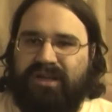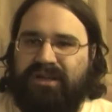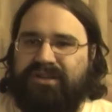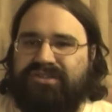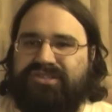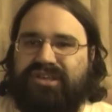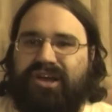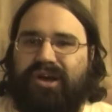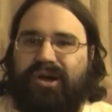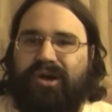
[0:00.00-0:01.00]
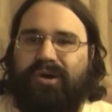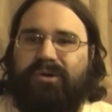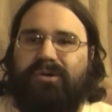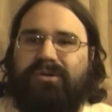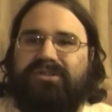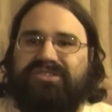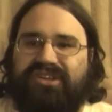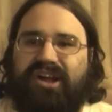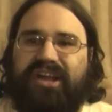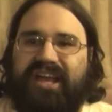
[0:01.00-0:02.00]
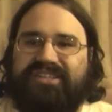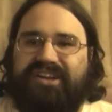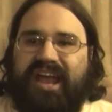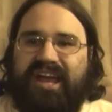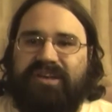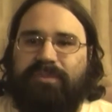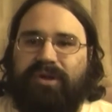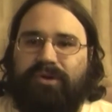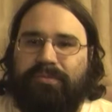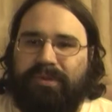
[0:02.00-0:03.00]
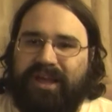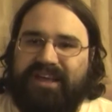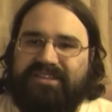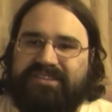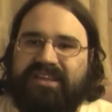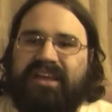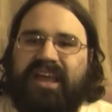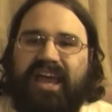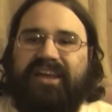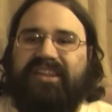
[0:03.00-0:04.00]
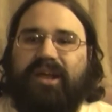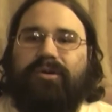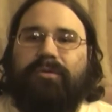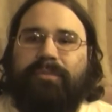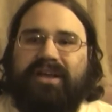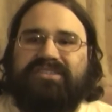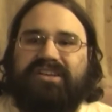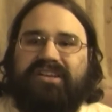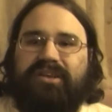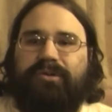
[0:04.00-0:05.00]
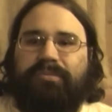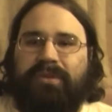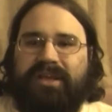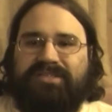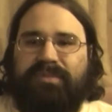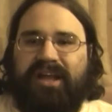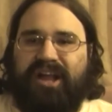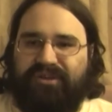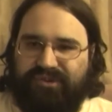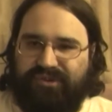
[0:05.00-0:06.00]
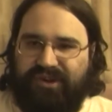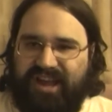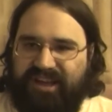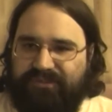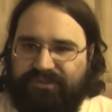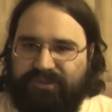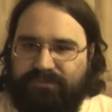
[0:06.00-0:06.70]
So Stargazer had to be replaced, and they were basically replaced by Covercraft.